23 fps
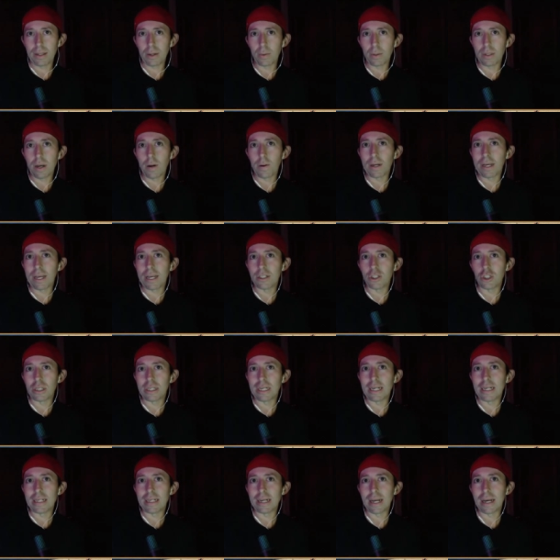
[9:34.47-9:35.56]
They were yeah. there. She
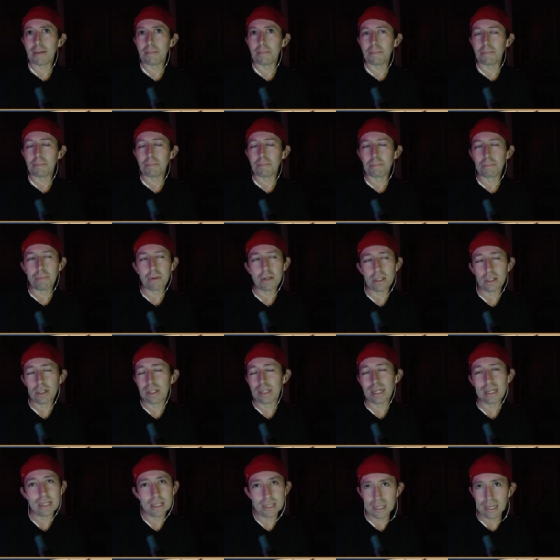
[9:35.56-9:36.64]
needed it, but you
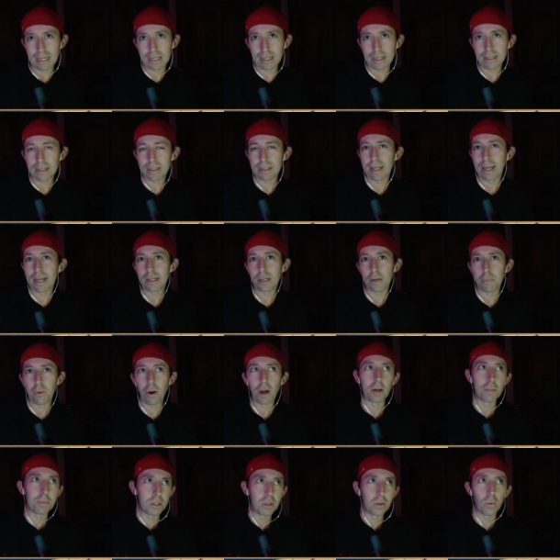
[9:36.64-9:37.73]
didn't need it. Like you
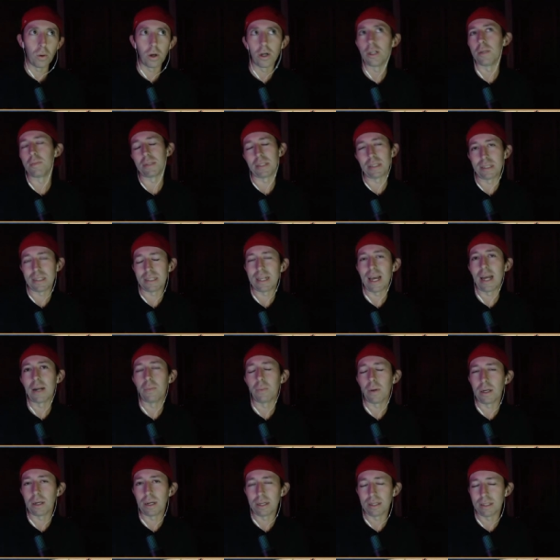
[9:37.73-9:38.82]
brought up Duke Williams instead
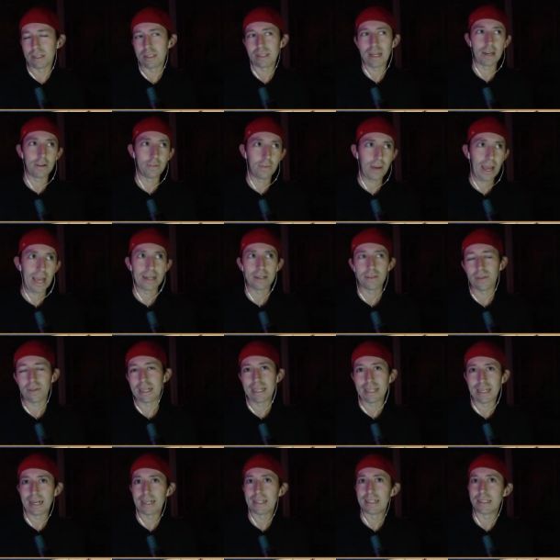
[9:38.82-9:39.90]
when instead of activating
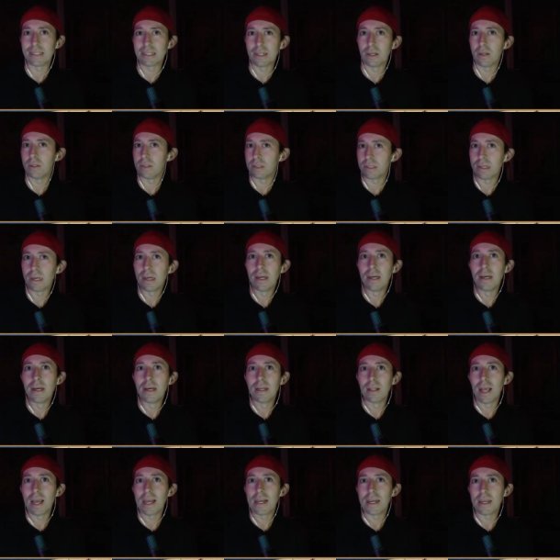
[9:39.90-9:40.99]
Kenny Stills.
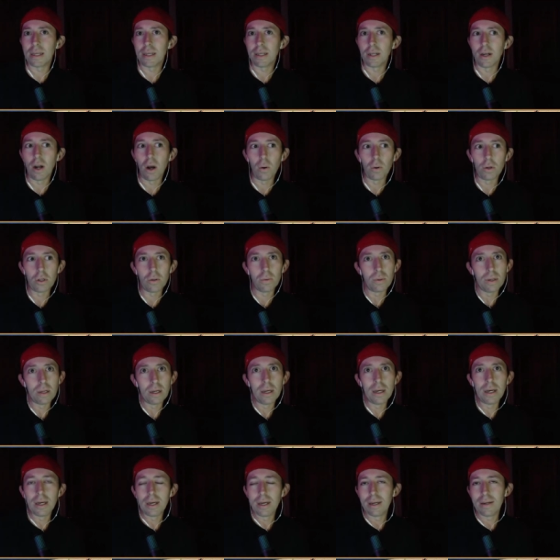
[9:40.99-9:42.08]
Like, you know, you
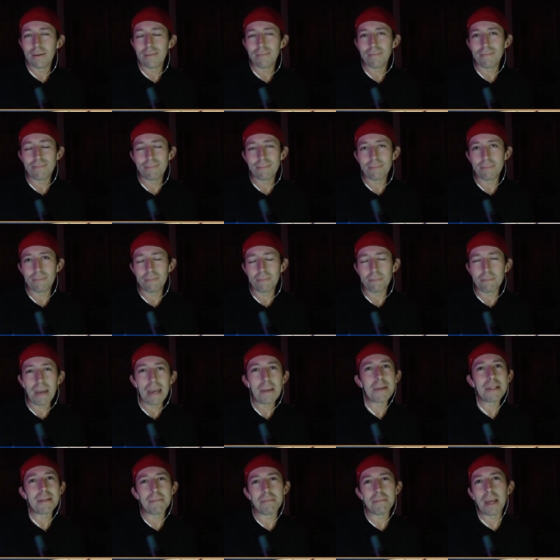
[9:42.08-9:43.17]
yeah.
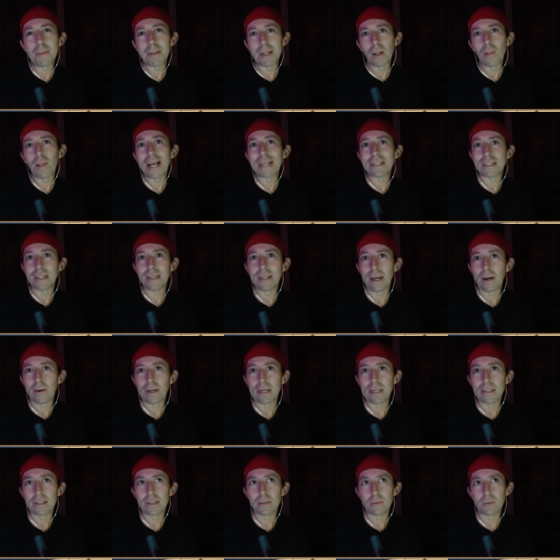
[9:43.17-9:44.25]
maybe maybe the lesson there
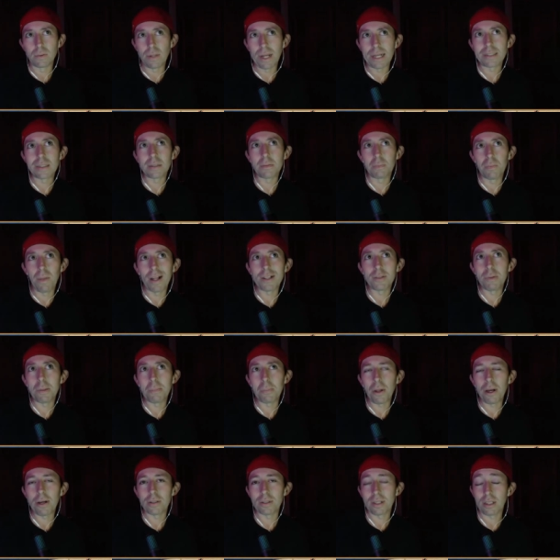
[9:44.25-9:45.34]
is let's let's be
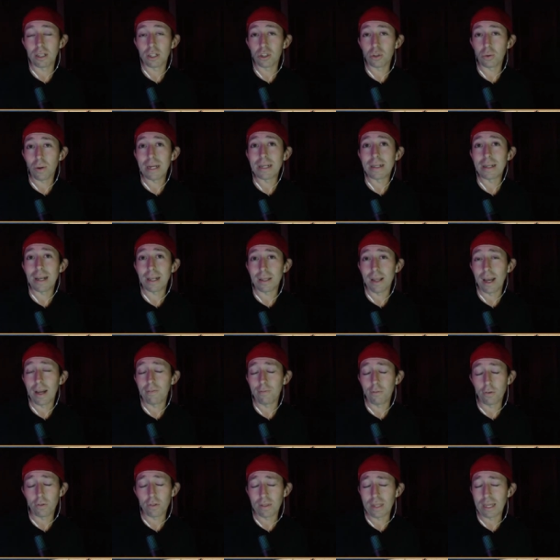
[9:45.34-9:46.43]
players at the trade deadline
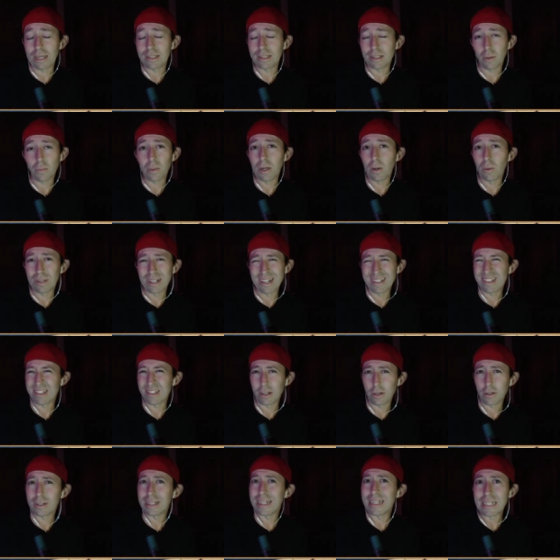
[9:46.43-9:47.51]
for things that we don't
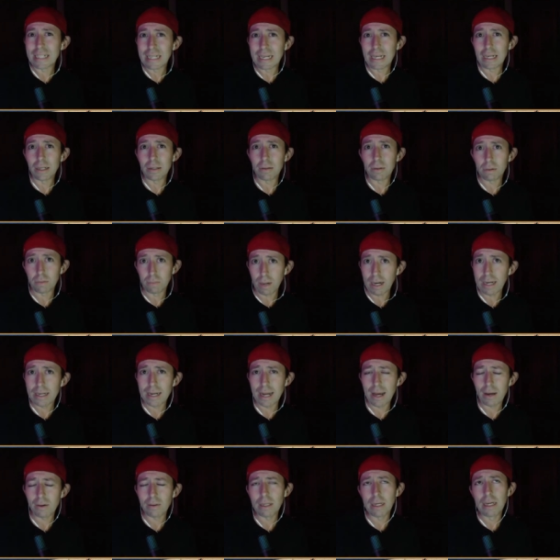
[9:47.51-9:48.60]
necessarily need right
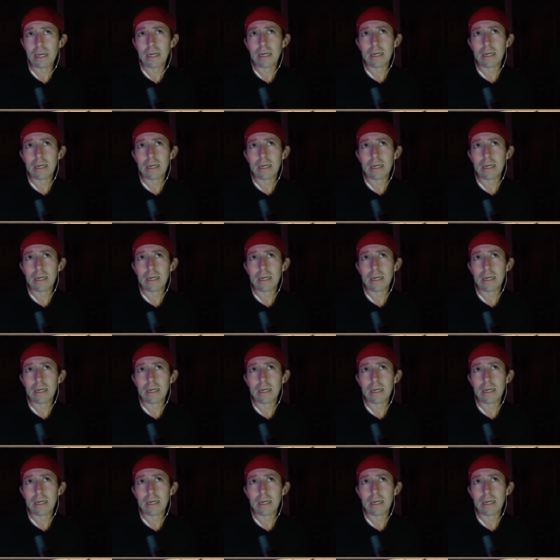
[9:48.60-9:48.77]
now.